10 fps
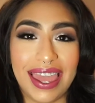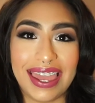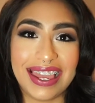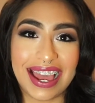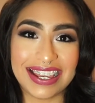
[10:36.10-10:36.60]

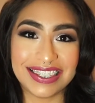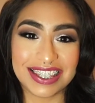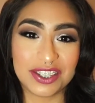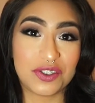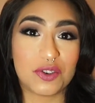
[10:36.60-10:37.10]
Hey guys,
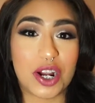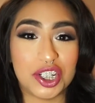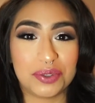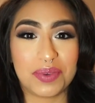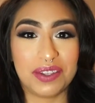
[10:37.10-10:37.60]
thanks for
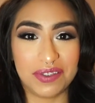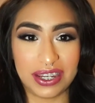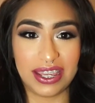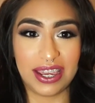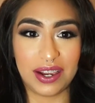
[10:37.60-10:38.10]
watching my
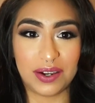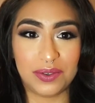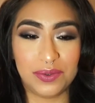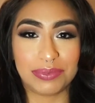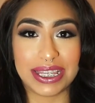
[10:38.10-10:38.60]

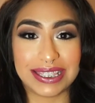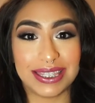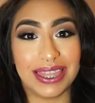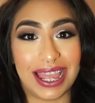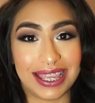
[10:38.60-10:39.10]
video. Please
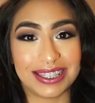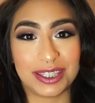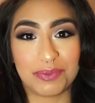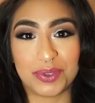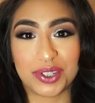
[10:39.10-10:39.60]
like and
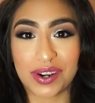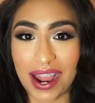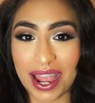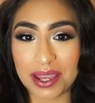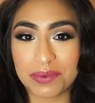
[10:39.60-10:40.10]

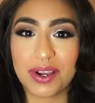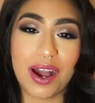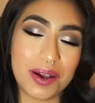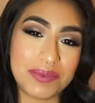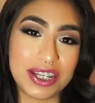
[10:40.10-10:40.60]
subscribe,
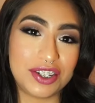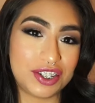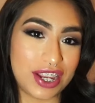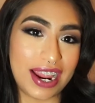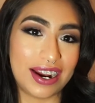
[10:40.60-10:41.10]
comment,
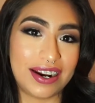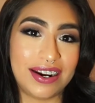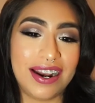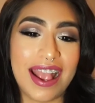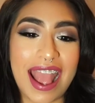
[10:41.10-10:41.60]

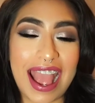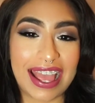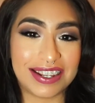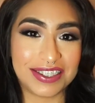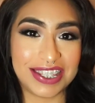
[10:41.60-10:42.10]
share,
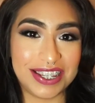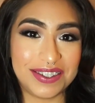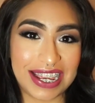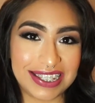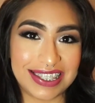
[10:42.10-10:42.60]
and I'll see
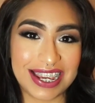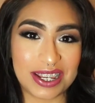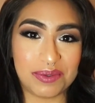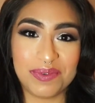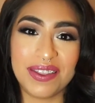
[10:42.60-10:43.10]
you next
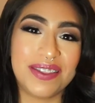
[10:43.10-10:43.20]
time.